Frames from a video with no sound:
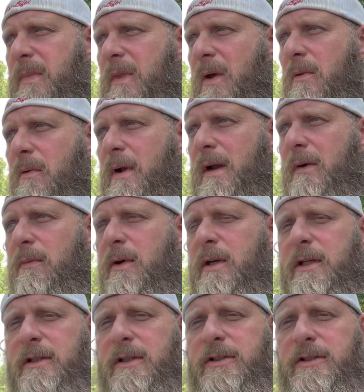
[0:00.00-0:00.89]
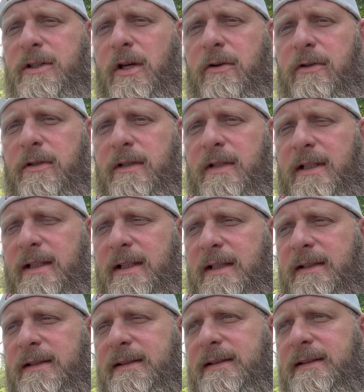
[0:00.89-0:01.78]
what I wanted to show you
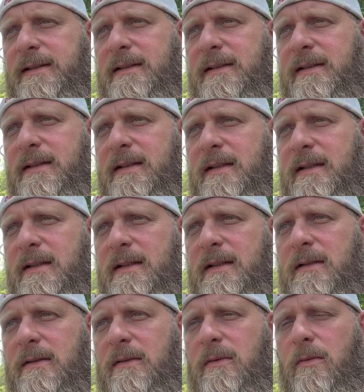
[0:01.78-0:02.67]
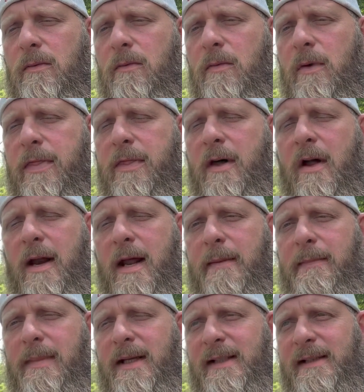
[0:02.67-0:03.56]
is, with all
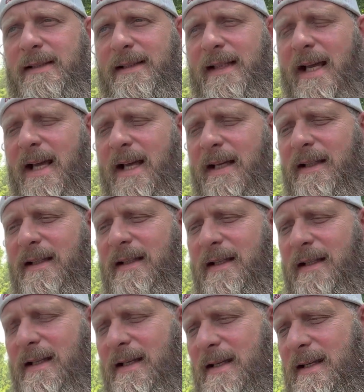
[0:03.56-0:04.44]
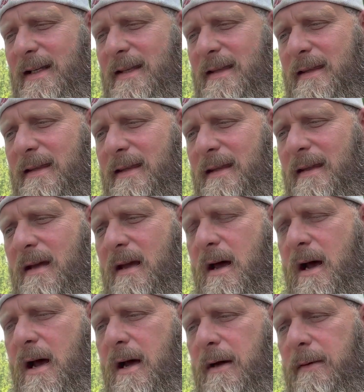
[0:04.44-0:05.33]
that being said,
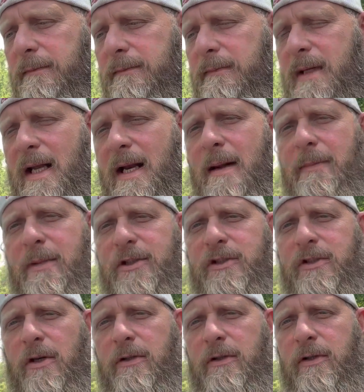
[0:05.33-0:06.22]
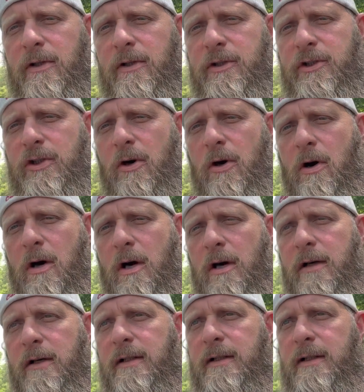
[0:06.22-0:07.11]
and I'm going to show you a
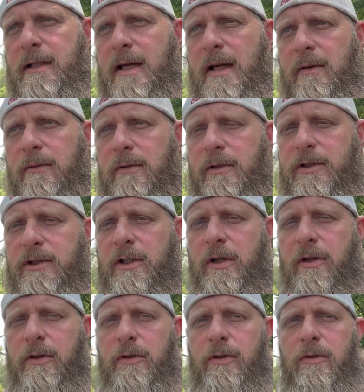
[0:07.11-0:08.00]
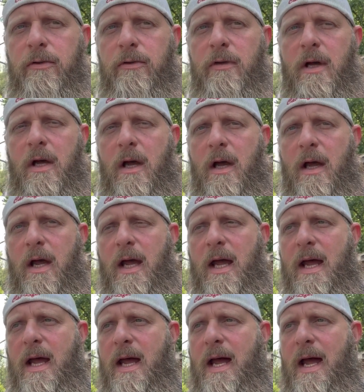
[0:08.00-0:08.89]
chart that will show you
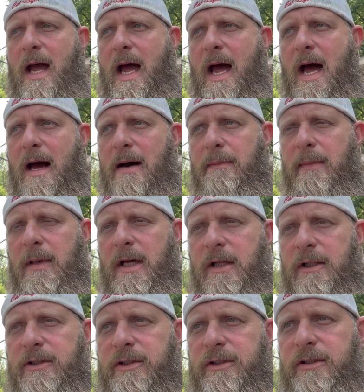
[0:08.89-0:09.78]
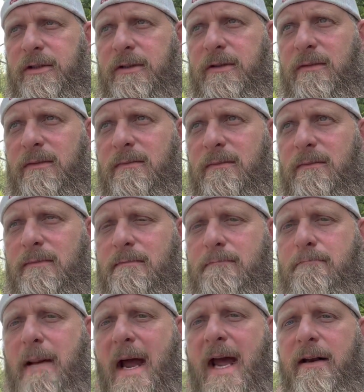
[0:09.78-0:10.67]
how much
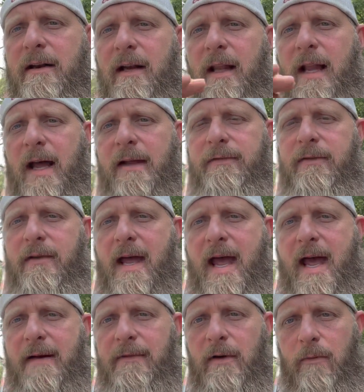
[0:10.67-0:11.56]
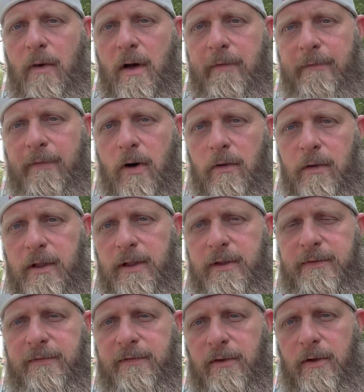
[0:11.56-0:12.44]
battery life you have at what
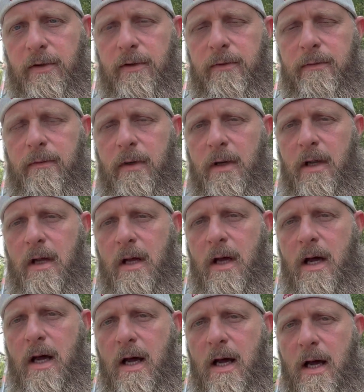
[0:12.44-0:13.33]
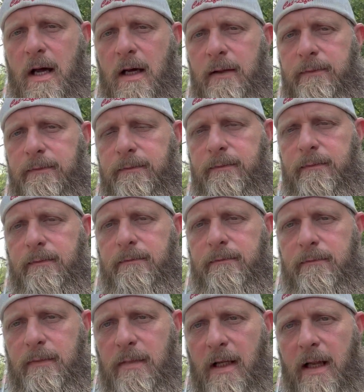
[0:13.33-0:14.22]
voltage for
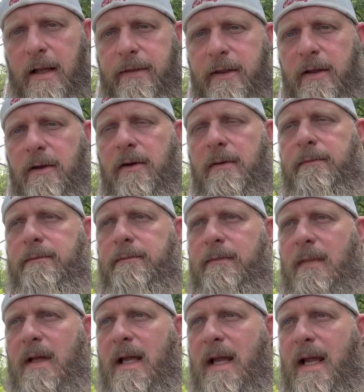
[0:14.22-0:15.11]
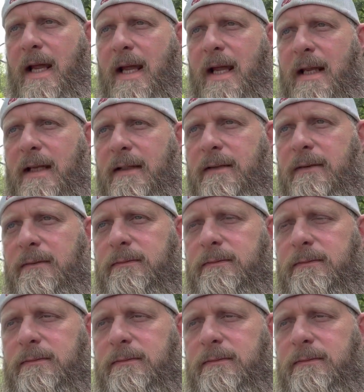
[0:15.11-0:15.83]
lithium, and